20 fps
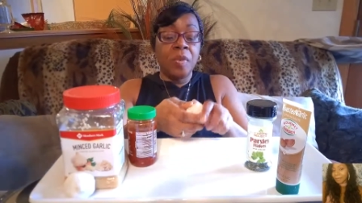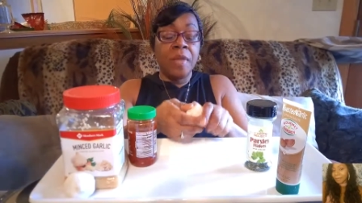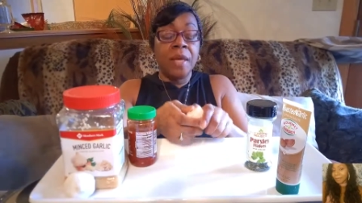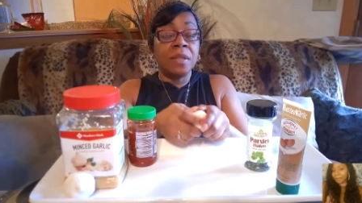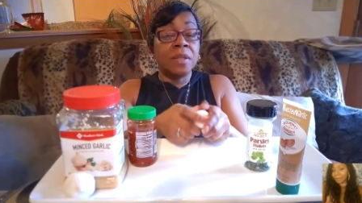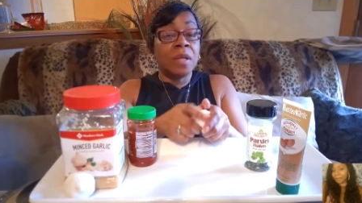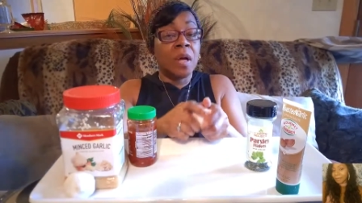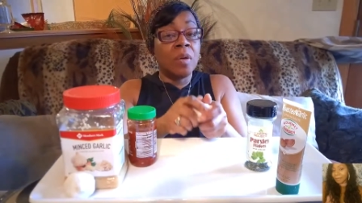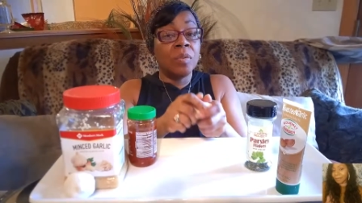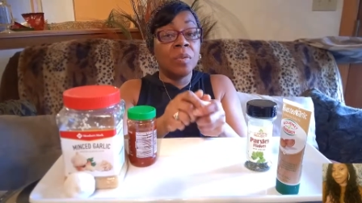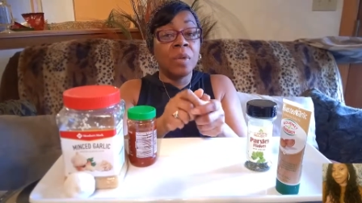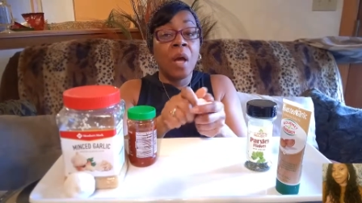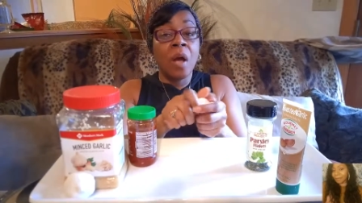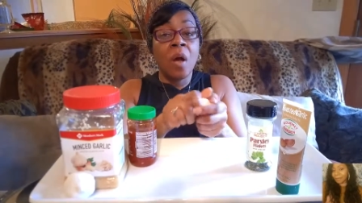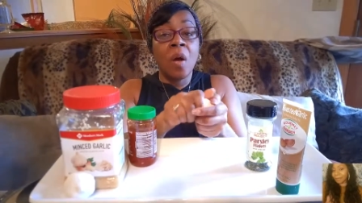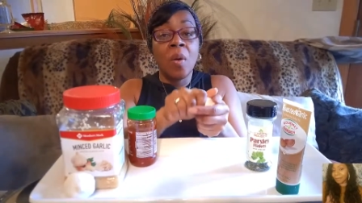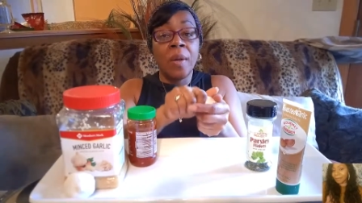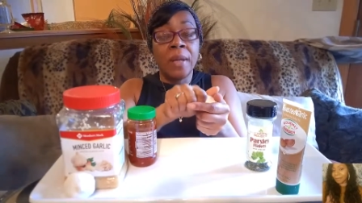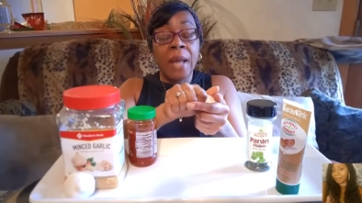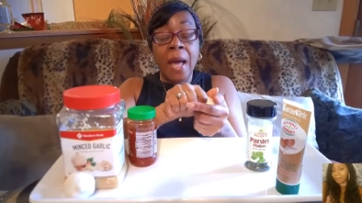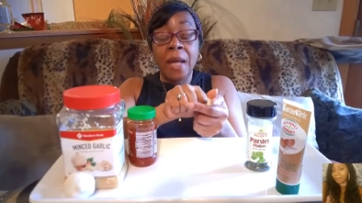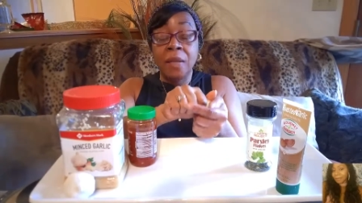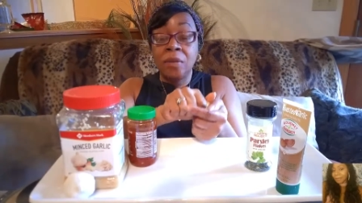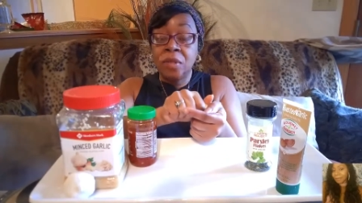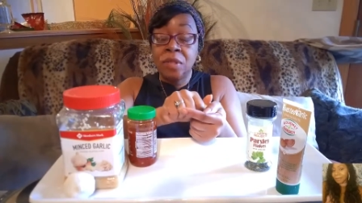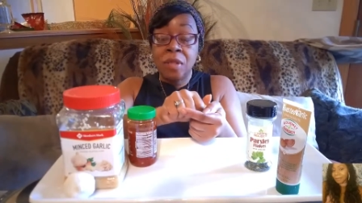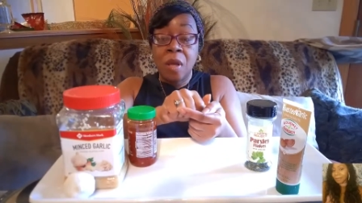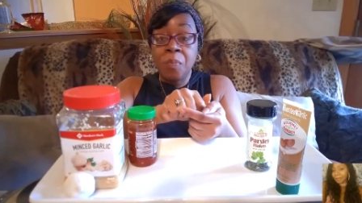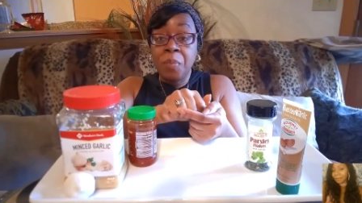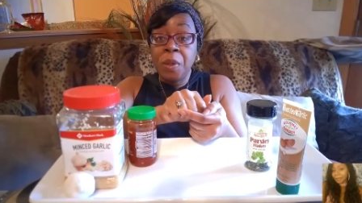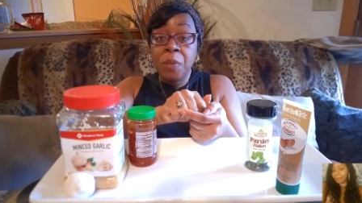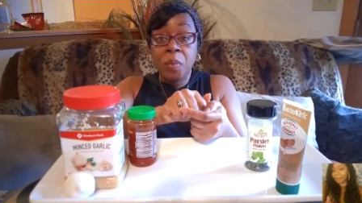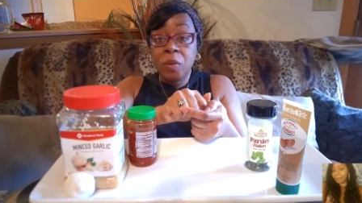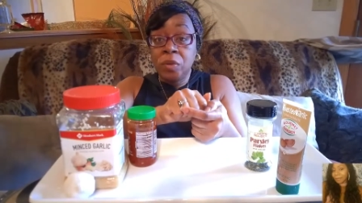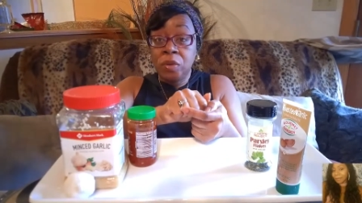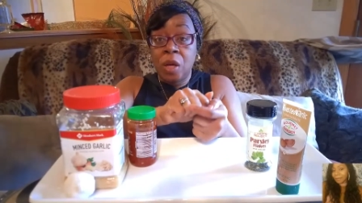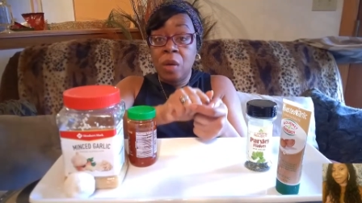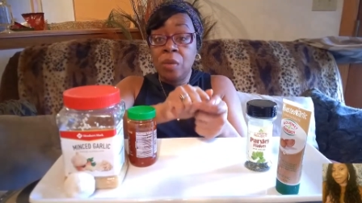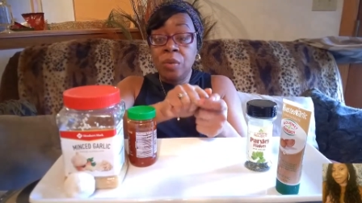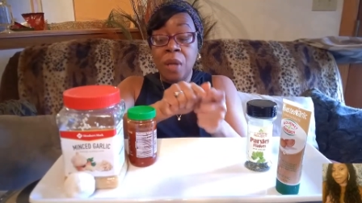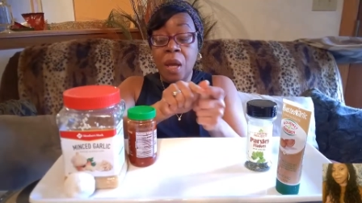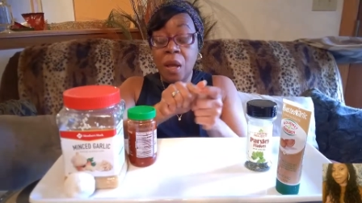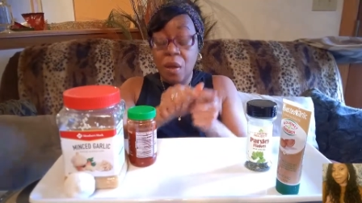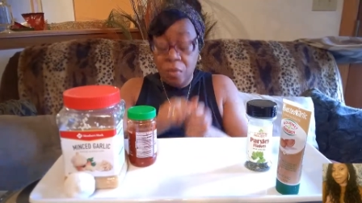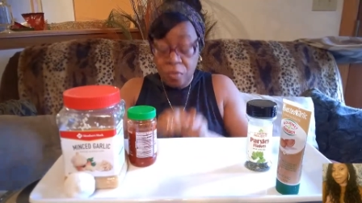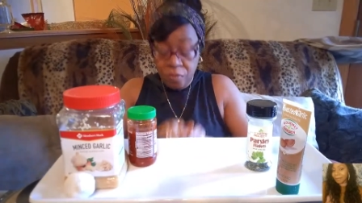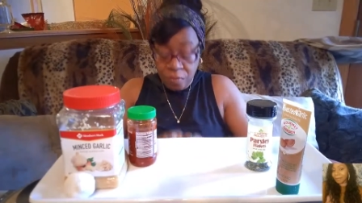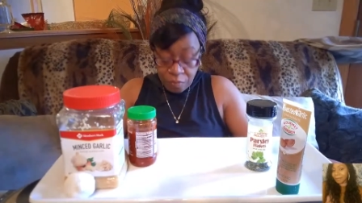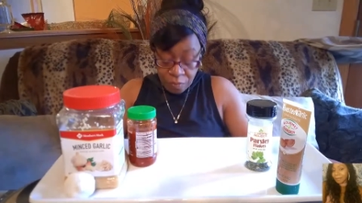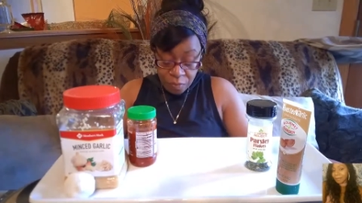that don't know, and some people don't know